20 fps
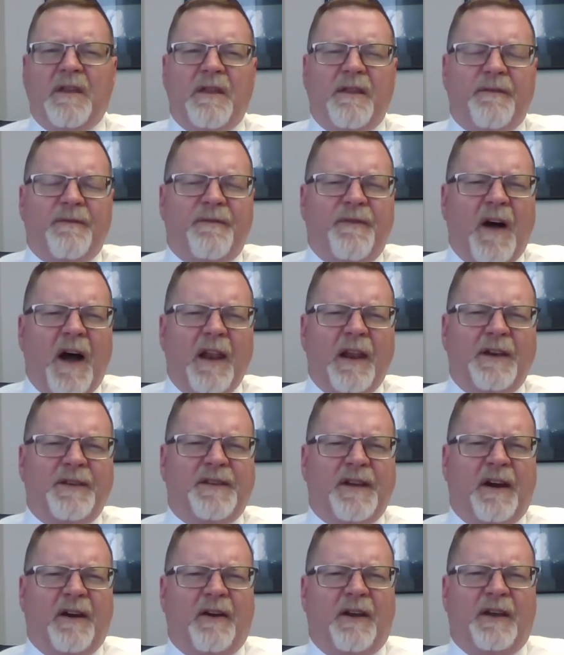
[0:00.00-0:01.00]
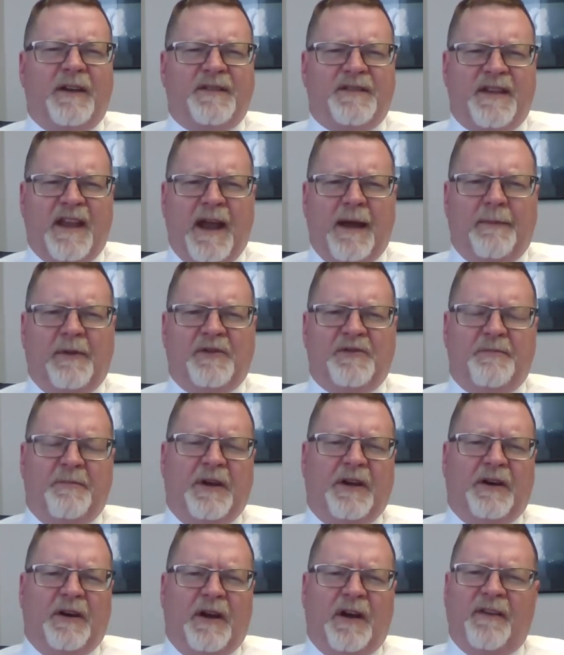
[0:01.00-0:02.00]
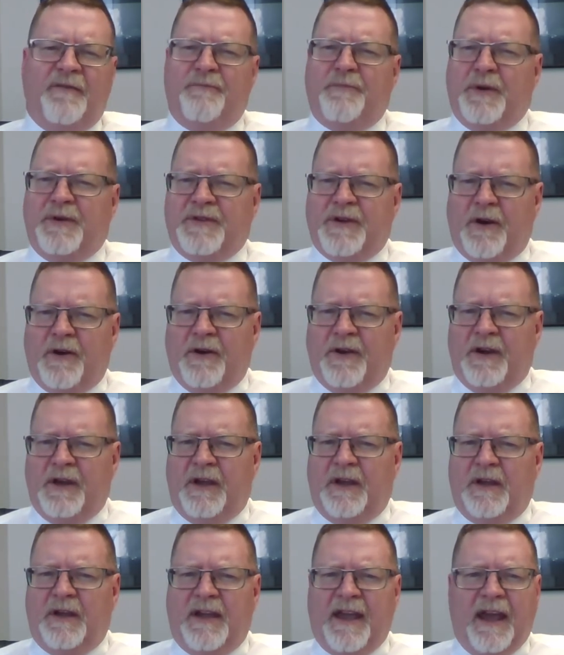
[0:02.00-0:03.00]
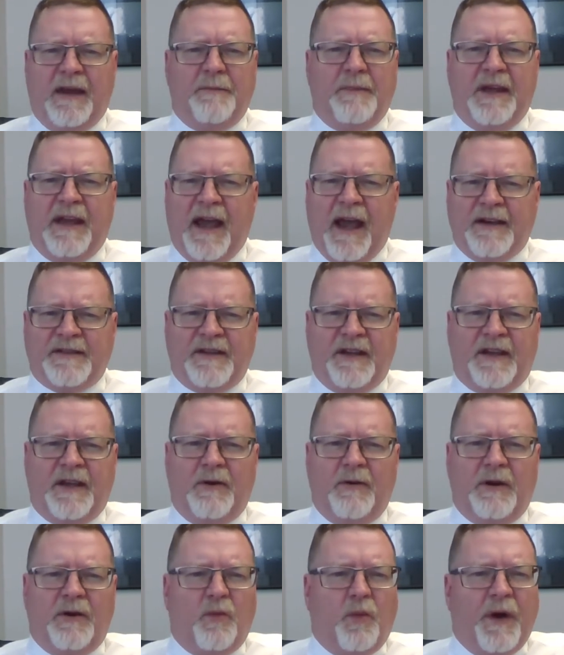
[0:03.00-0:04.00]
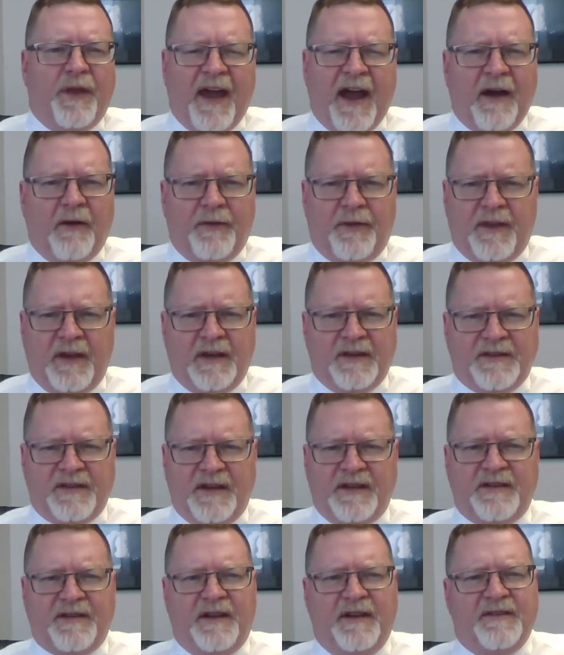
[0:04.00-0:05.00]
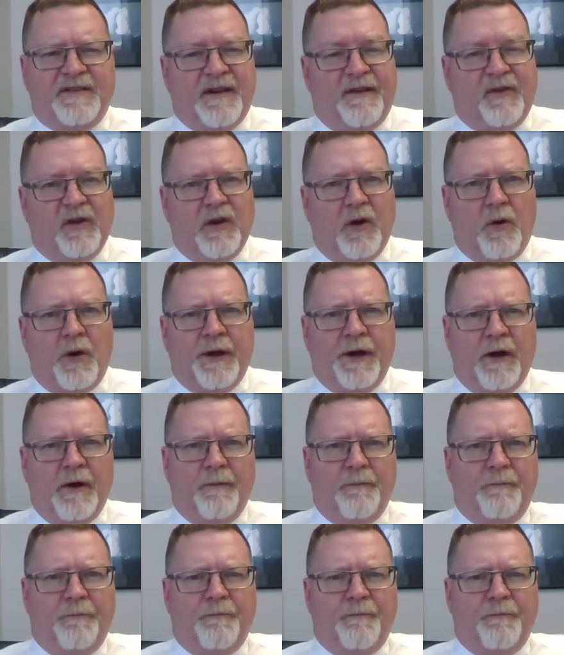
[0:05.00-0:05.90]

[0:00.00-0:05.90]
The voluntary establishment of paternity can be executed without the assistance of a lawyer.